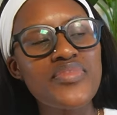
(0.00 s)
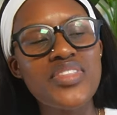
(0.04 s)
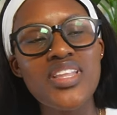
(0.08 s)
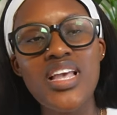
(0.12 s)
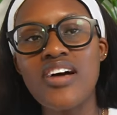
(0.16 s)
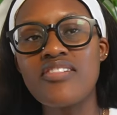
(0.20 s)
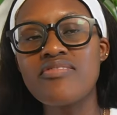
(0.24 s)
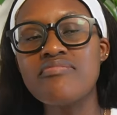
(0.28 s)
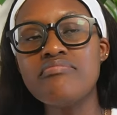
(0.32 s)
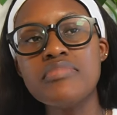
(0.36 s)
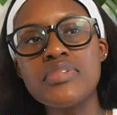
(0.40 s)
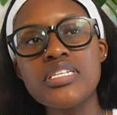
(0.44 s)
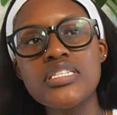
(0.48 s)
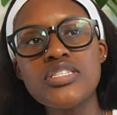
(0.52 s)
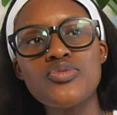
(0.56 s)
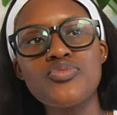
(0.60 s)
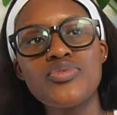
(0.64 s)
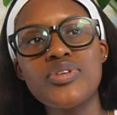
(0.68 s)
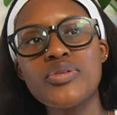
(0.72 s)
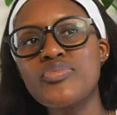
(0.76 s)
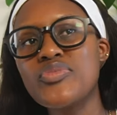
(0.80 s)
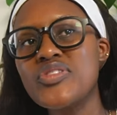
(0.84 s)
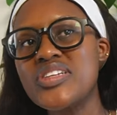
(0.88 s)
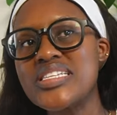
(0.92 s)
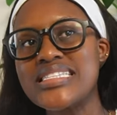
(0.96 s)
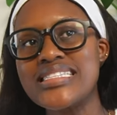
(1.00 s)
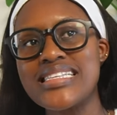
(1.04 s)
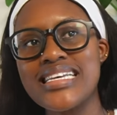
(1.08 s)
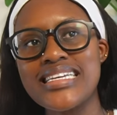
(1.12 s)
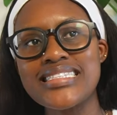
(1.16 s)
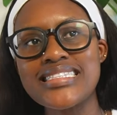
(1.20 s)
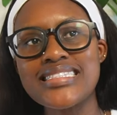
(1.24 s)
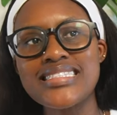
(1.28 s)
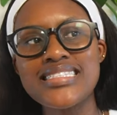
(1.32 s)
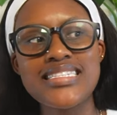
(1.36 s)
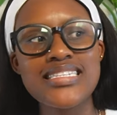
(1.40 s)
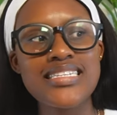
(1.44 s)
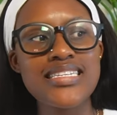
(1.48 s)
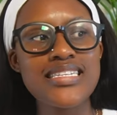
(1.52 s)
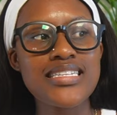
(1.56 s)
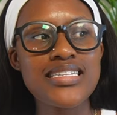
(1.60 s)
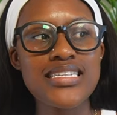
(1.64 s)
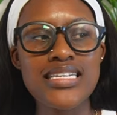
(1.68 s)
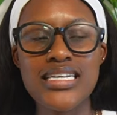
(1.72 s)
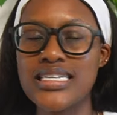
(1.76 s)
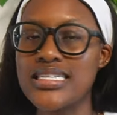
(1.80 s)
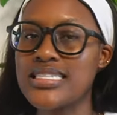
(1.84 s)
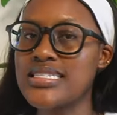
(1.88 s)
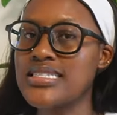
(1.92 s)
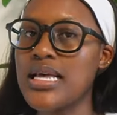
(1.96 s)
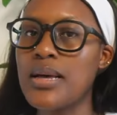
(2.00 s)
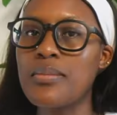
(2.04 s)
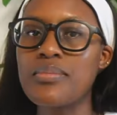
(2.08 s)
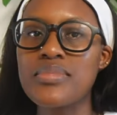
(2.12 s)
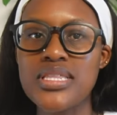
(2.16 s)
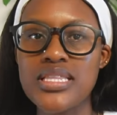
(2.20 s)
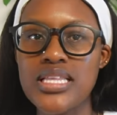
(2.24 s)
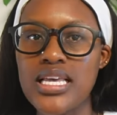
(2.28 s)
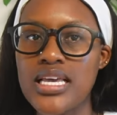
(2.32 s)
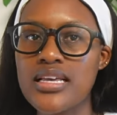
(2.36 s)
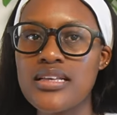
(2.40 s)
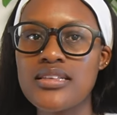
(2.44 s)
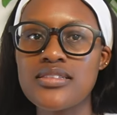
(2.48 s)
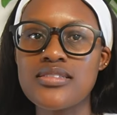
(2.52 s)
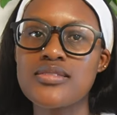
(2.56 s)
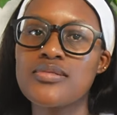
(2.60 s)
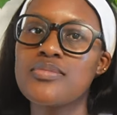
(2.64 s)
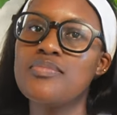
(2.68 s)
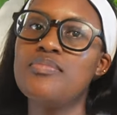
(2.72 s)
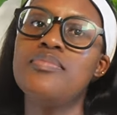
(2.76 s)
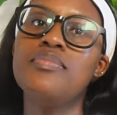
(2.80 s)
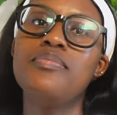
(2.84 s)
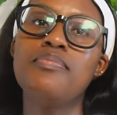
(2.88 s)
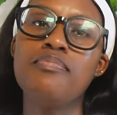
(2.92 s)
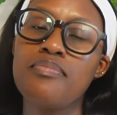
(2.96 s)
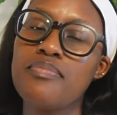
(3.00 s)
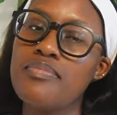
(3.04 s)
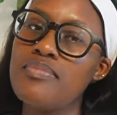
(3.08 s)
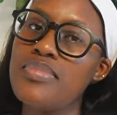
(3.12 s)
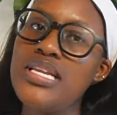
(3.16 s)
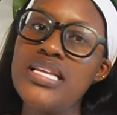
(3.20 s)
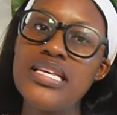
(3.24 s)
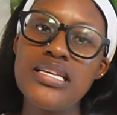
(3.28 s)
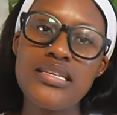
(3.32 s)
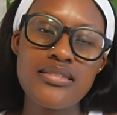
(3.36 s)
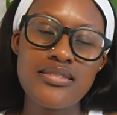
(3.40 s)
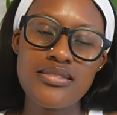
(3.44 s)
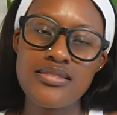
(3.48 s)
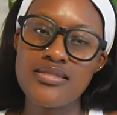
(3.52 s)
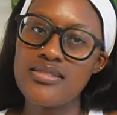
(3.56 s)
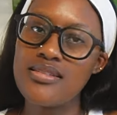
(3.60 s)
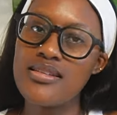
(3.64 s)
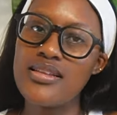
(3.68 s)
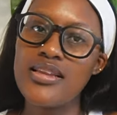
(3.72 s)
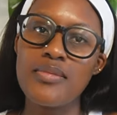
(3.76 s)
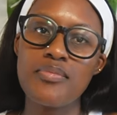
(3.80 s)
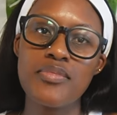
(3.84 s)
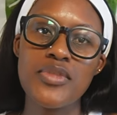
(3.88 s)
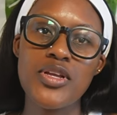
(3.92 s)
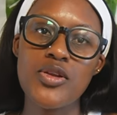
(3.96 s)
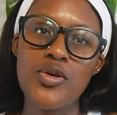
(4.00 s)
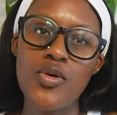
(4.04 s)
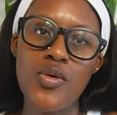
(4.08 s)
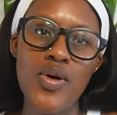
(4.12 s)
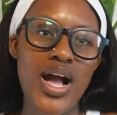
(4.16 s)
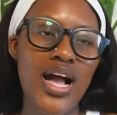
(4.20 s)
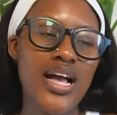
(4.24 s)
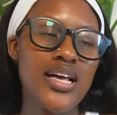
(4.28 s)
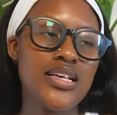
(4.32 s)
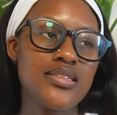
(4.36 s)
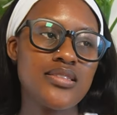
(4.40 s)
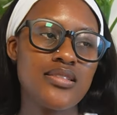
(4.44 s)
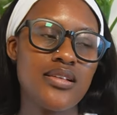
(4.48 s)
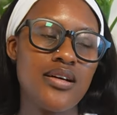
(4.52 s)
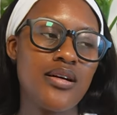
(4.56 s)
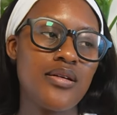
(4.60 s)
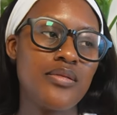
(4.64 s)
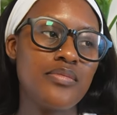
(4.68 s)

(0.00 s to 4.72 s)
I've misrepresented some things, please let me know, guys.